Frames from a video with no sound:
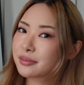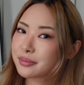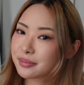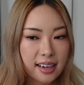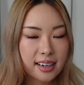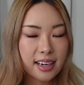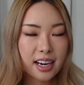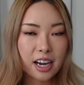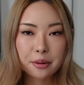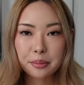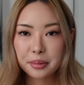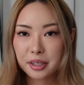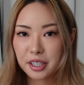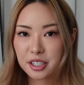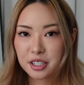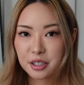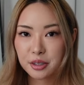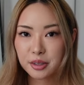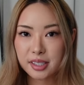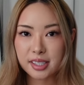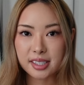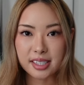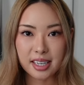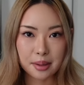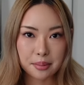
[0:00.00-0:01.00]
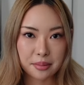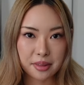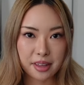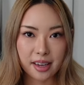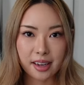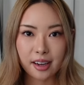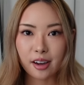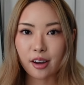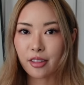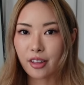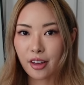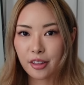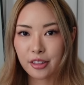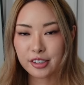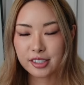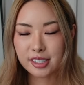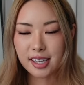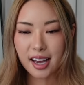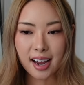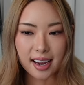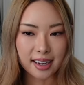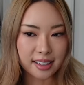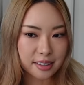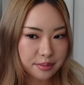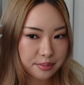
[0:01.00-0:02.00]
And now I'm gonna do the same thing on the other side.